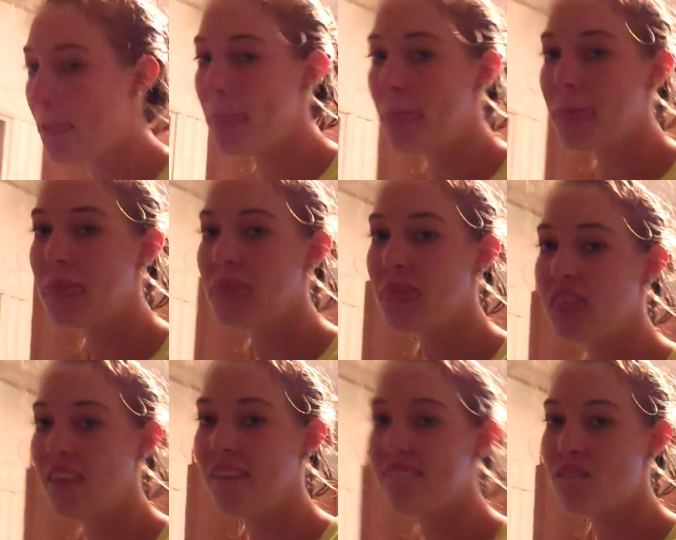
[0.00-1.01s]
it was her first
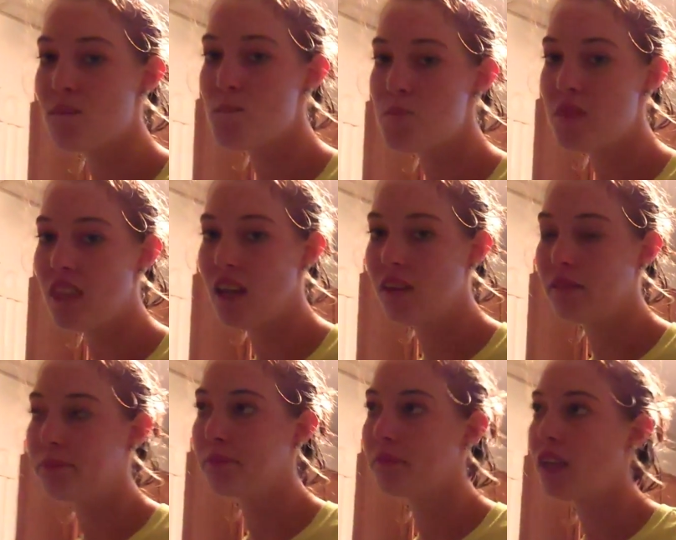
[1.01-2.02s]
day. Tell us
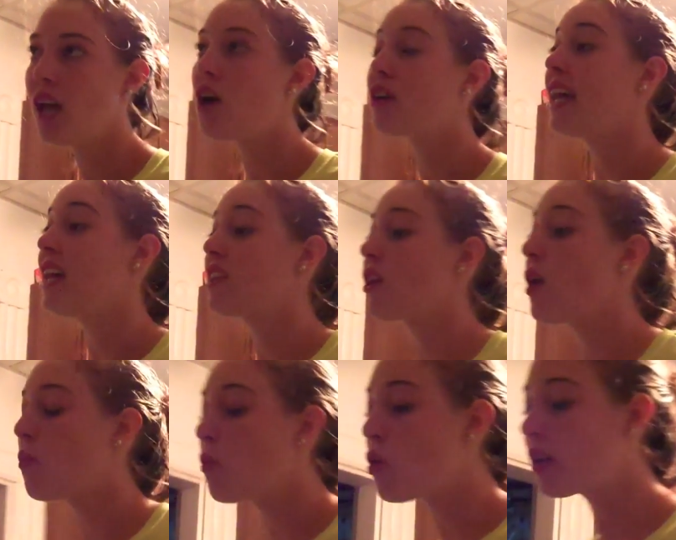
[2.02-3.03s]
about it. Okay, so
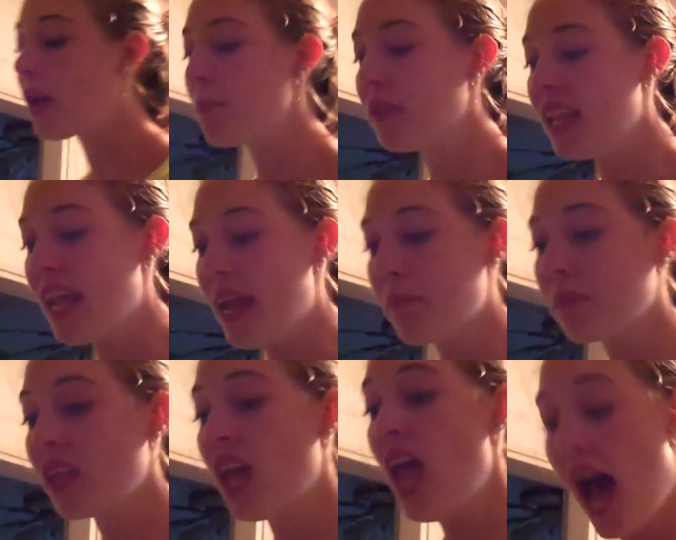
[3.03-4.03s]
I woke up late.
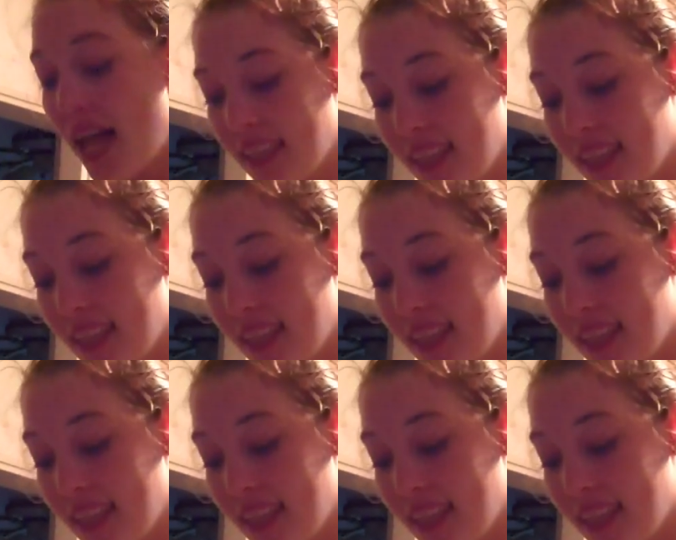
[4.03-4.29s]
That's the